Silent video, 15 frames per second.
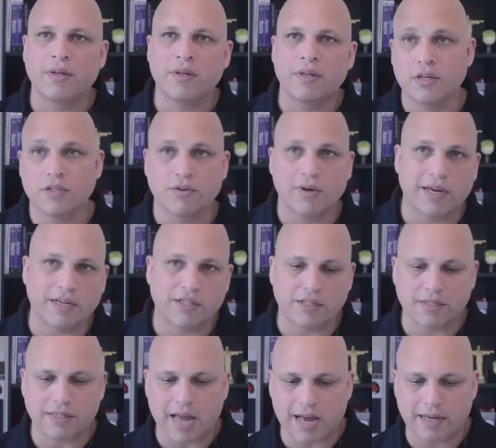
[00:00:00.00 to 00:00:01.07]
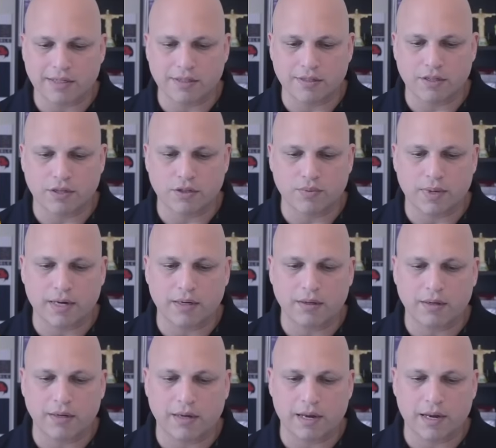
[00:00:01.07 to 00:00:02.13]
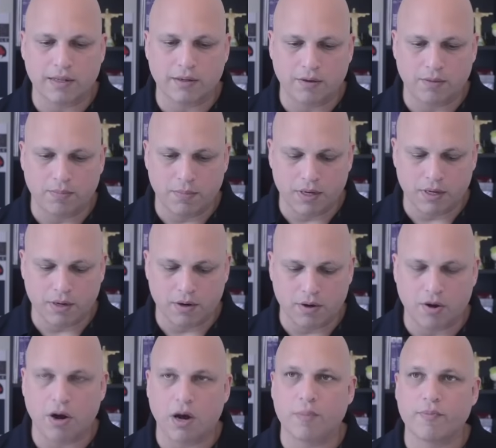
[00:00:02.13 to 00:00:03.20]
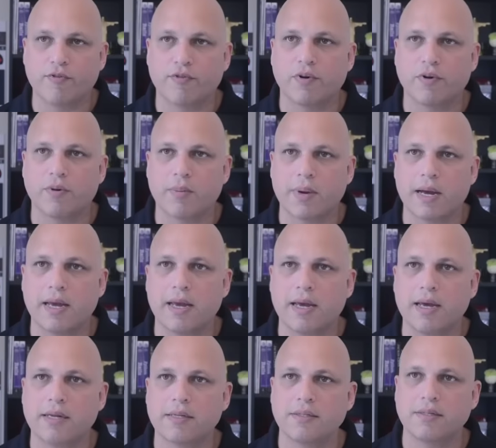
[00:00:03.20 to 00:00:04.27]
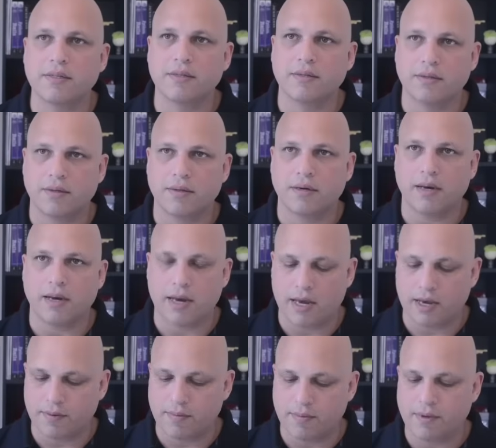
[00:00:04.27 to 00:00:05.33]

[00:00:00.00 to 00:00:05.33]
So I can just access this one. Let me copy from my end, name.